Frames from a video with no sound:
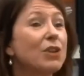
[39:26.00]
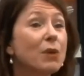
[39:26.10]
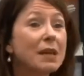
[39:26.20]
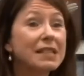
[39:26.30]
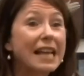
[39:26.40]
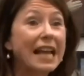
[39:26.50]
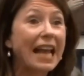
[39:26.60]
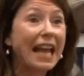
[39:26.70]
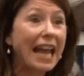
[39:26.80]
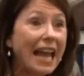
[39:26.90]
you can
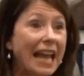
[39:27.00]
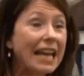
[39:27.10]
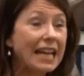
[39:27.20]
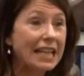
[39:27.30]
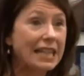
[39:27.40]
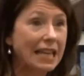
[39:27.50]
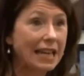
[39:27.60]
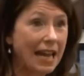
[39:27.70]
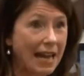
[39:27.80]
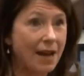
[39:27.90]
say
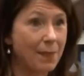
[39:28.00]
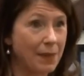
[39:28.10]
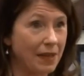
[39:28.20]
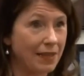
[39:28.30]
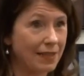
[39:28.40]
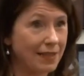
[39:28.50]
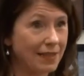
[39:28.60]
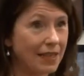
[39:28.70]
anything happens